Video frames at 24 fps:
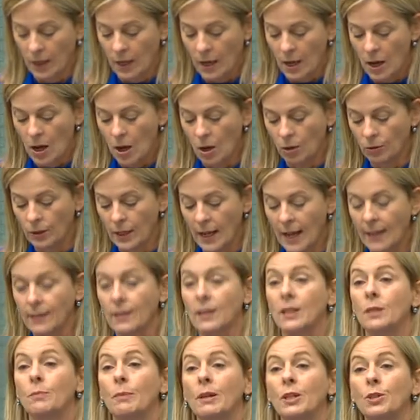Holden has
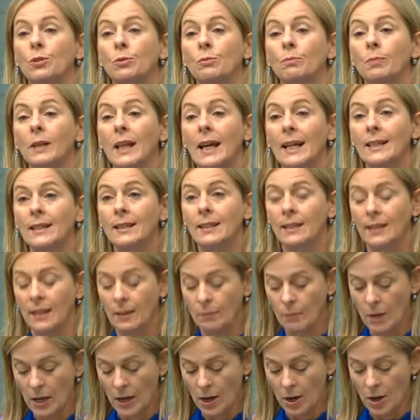a special place
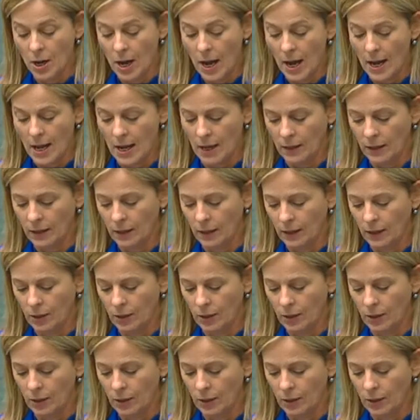in my own heart.